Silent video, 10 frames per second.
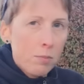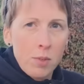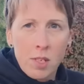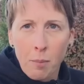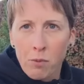
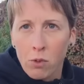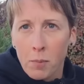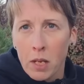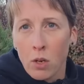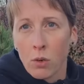Some of you
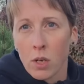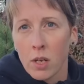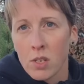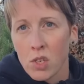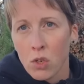may know
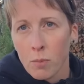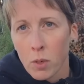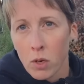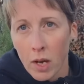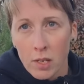her as
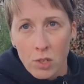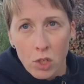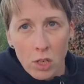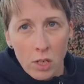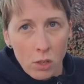Juniper Grace.
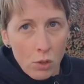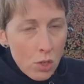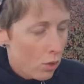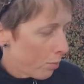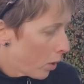She
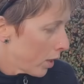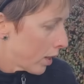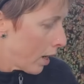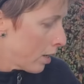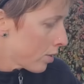used to do a
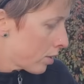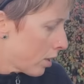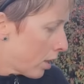podcast.